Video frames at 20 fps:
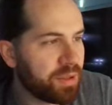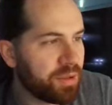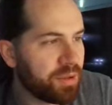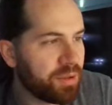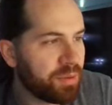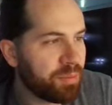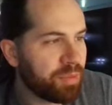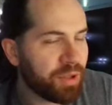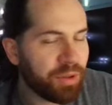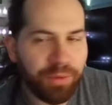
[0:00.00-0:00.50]

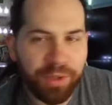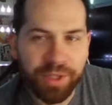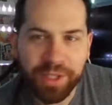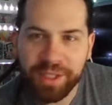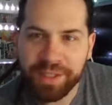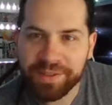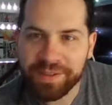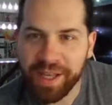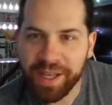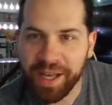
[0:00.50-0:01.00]
brother, what
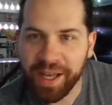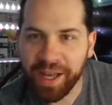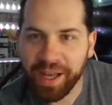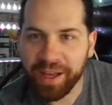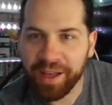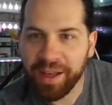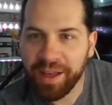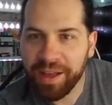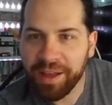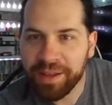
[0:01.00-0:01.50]
is
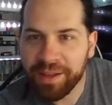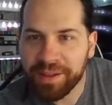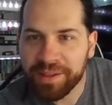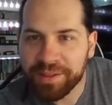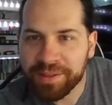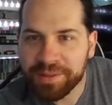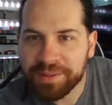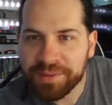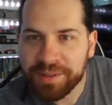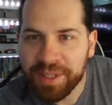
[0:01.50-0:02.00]
that?
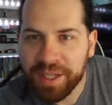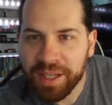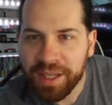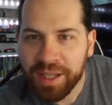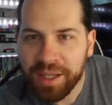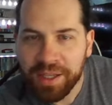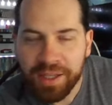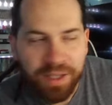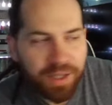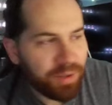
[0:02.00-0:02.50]

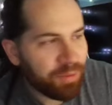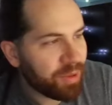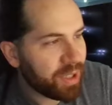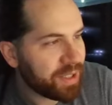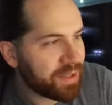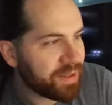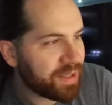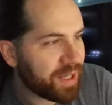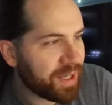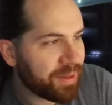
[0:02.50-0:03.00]
Why
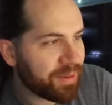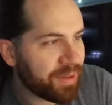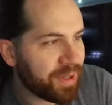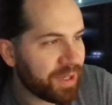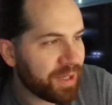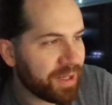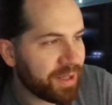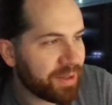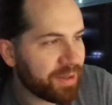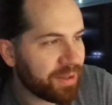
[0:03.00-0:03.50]
is that?
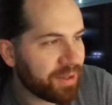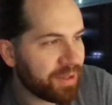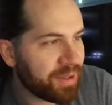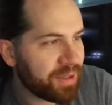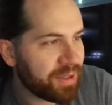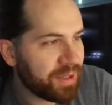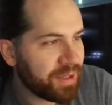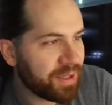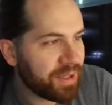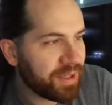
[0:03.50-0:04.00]

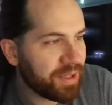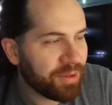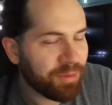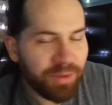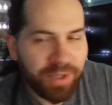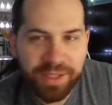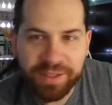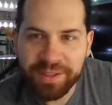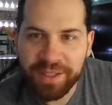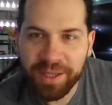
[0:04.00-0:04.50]

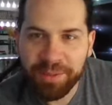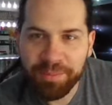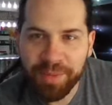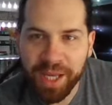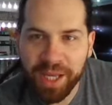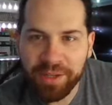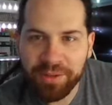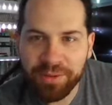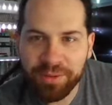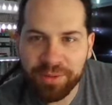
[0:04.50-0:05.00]
Why is that
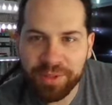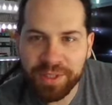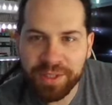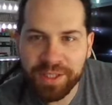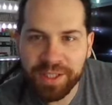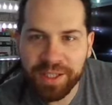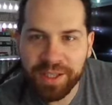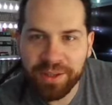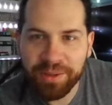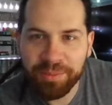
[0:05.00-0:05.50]
man holding
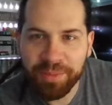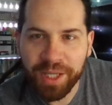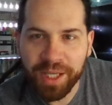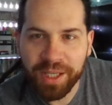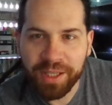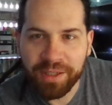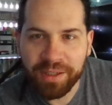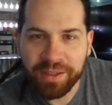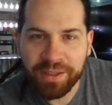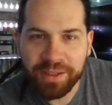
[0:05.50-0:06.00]
the other
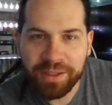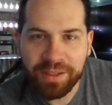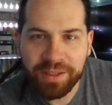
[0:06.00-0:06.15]
man?